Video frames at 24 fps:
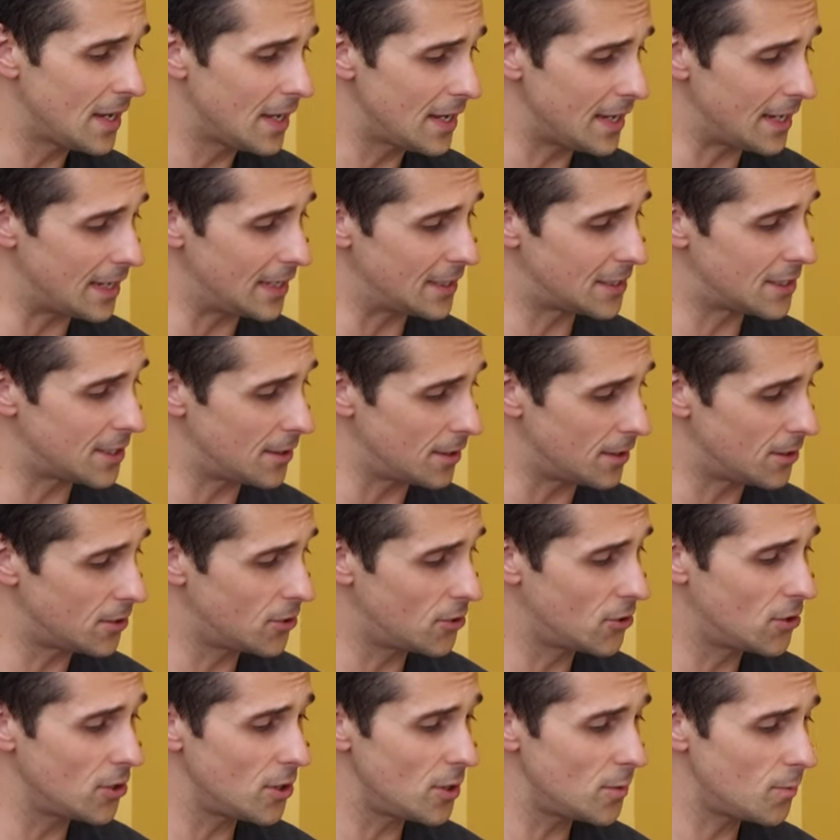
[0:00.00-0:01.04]
It's a
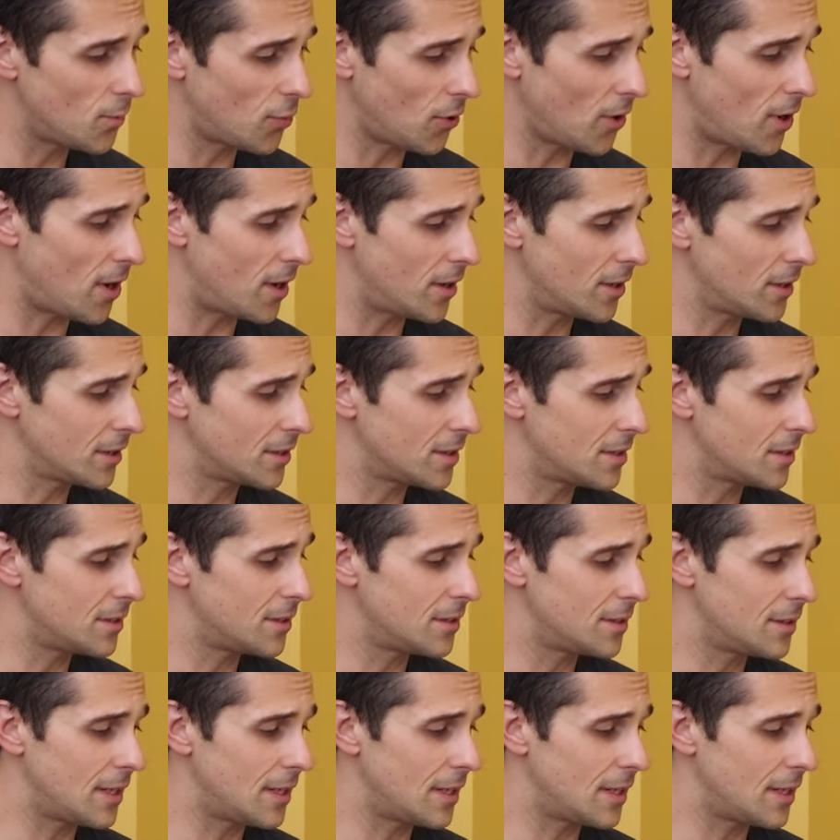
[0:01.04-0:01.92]
good product.